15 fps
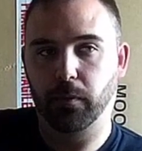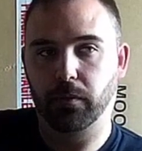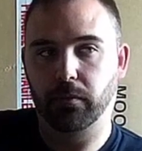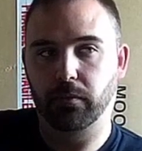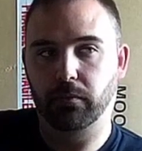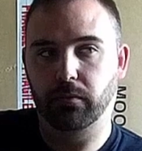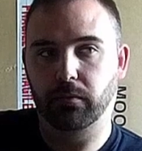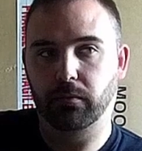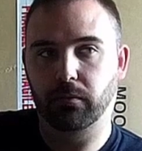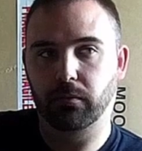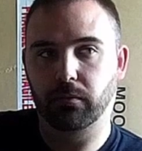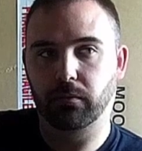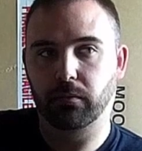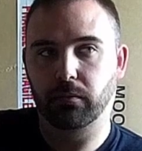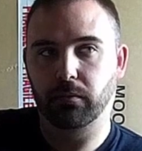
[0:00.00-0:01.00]
And
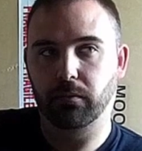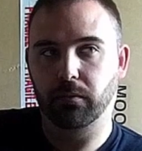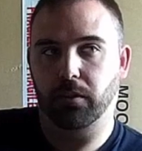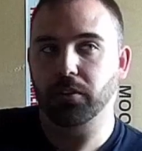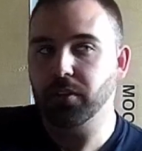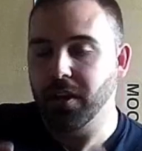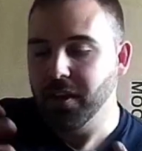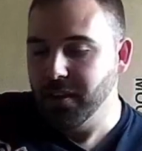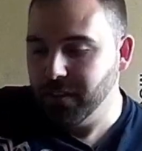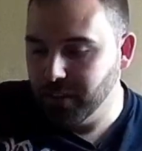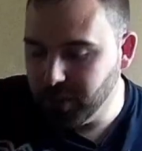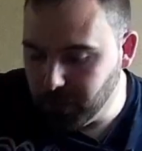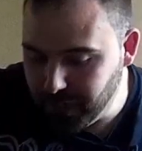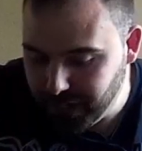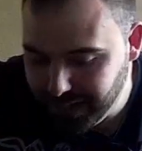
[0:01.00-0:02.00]
because
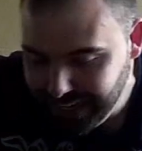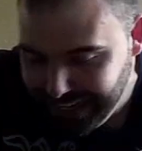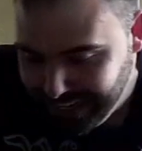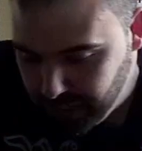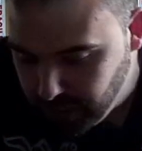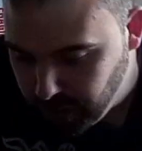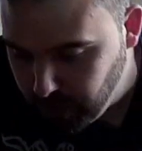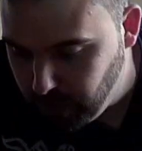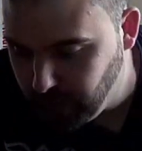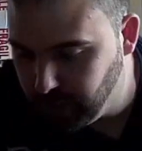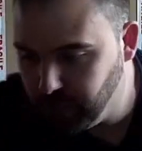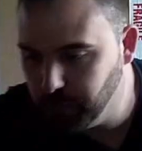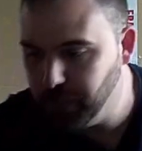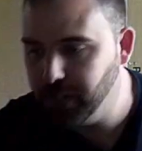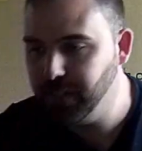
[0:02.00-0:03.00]
I'm going to need to do this.
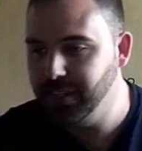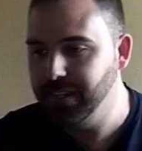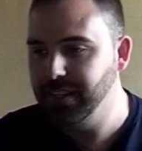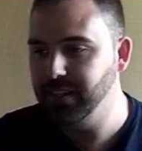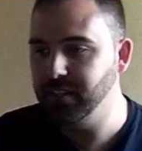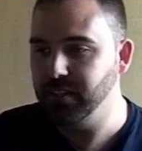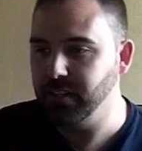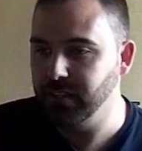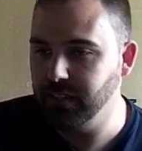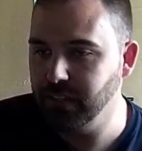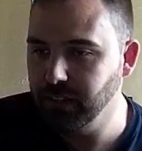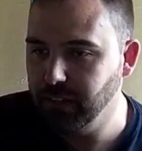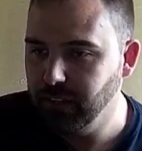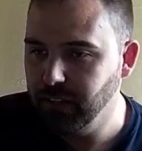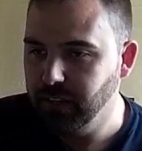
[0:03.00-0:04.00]
I'm going to need to,
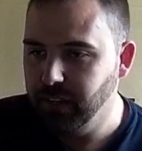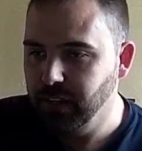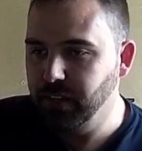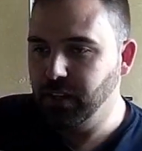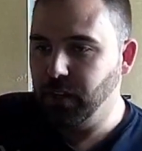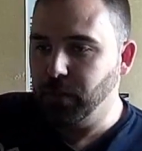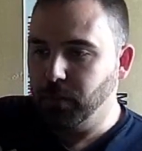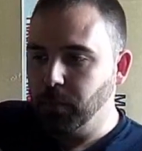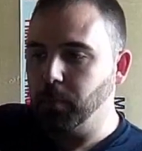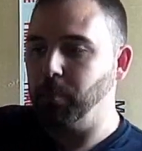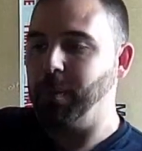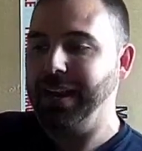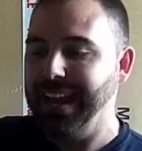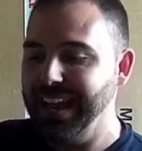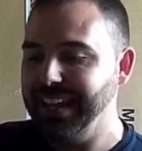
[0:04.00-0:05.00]

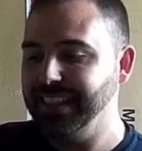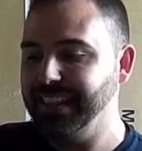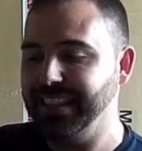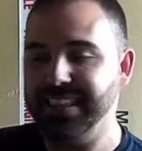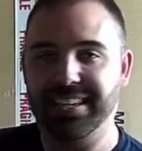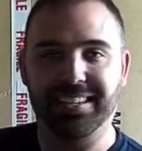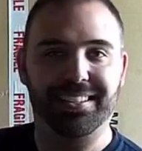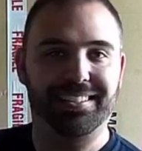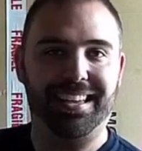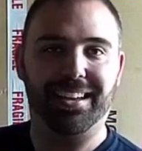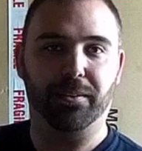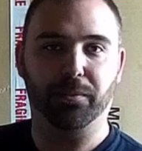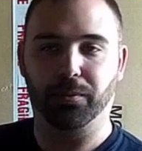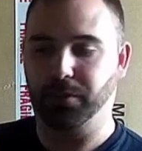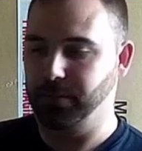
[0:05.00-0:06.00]
plan things
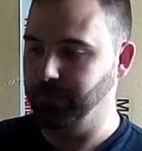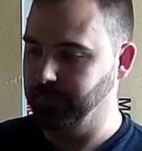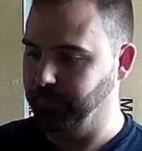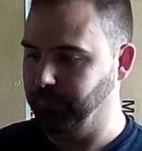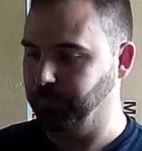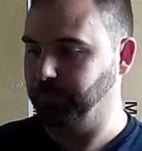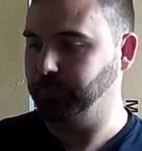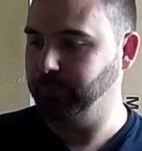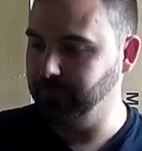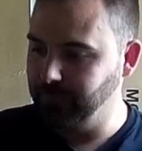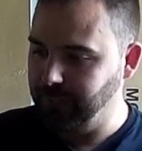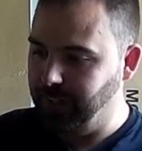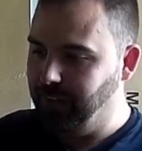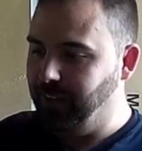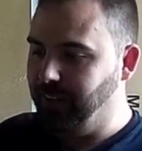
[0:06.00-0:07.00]
out.
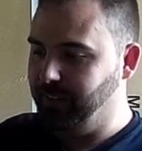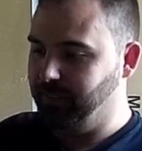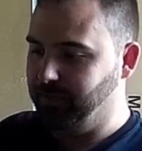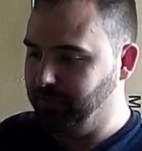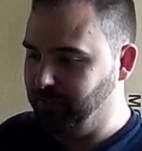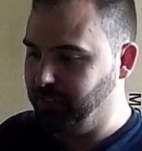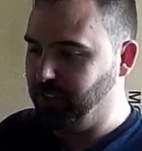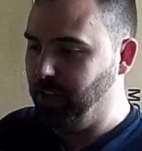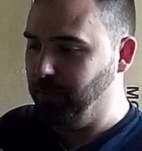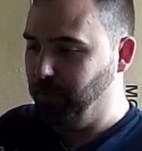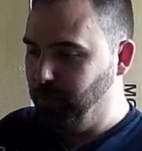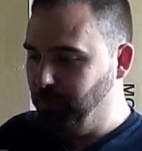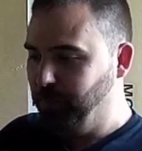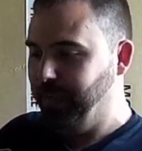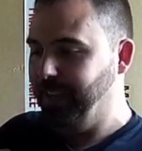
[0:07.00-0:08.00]
I like Simon
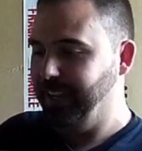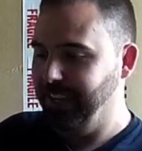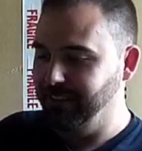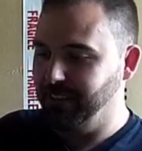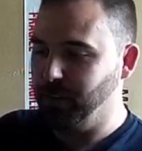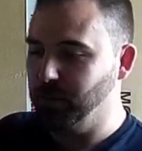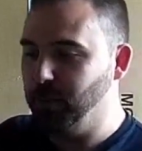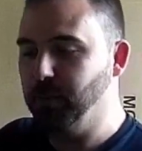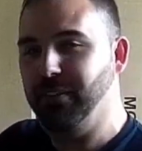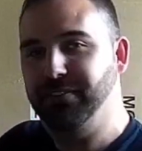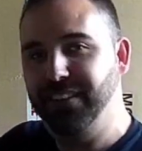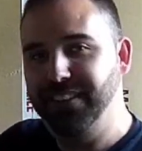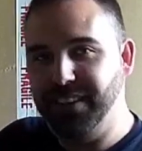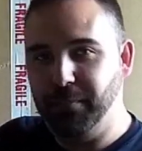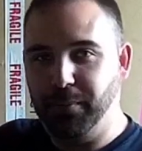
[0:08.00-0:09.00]
not being here. I can put my
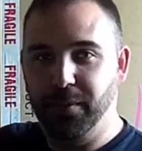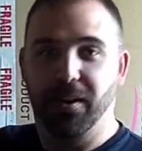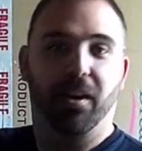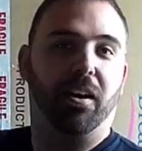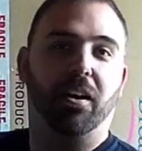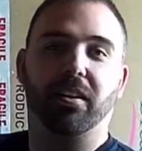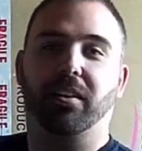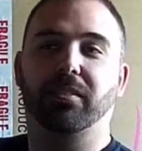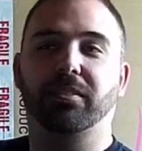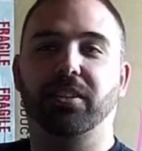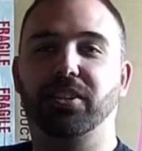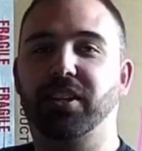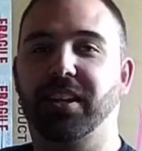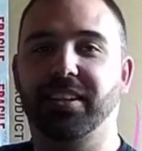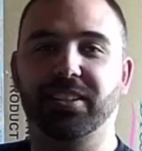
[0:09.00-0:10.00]
feet up. I own the
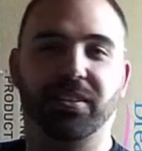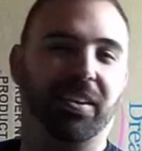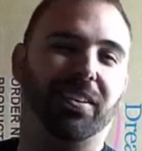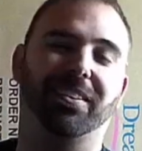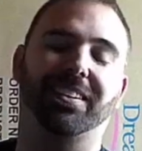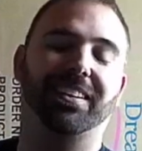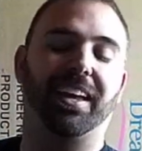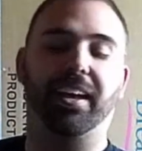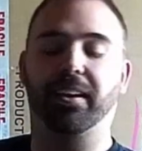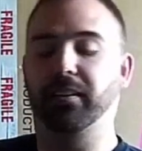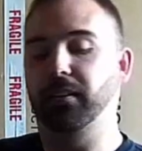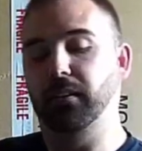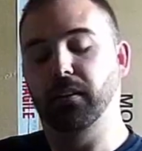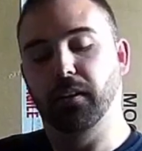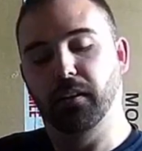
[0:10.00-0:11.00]
chair, so I don't care.
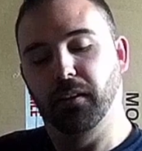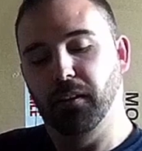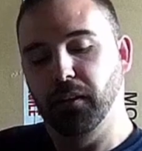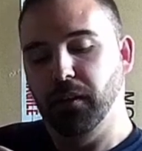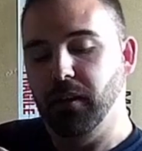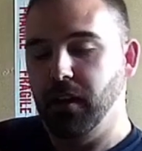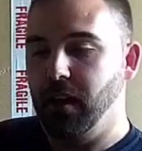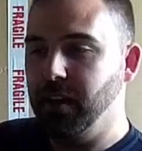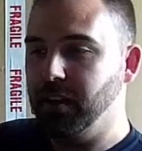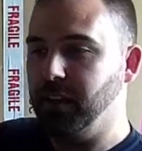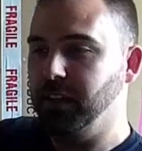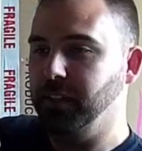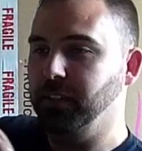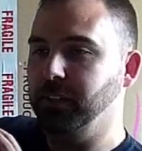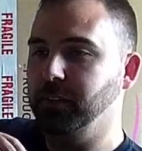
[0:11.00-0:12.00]
I
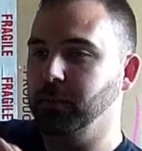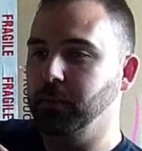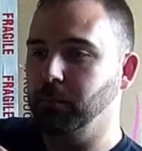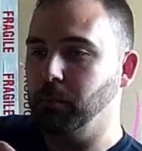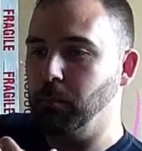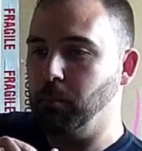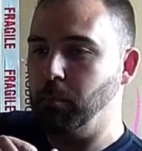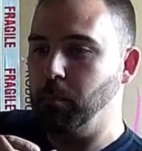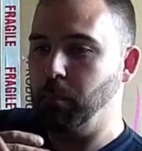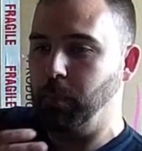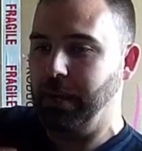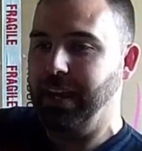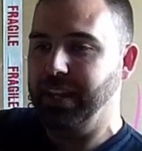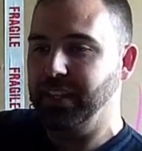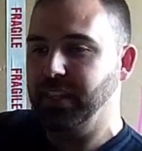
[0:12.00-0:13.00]
can
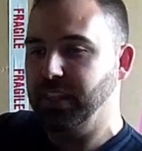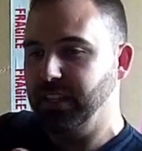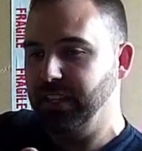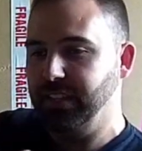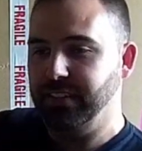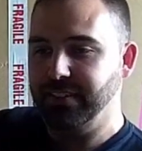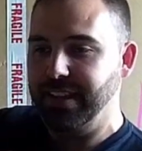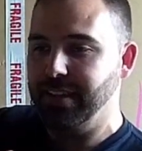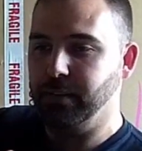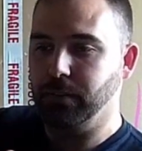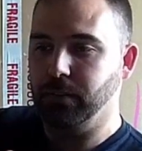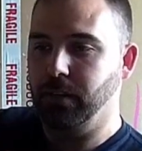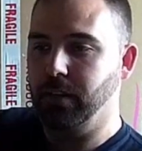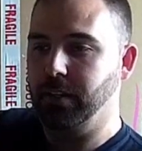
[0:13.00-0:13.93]
plan things out.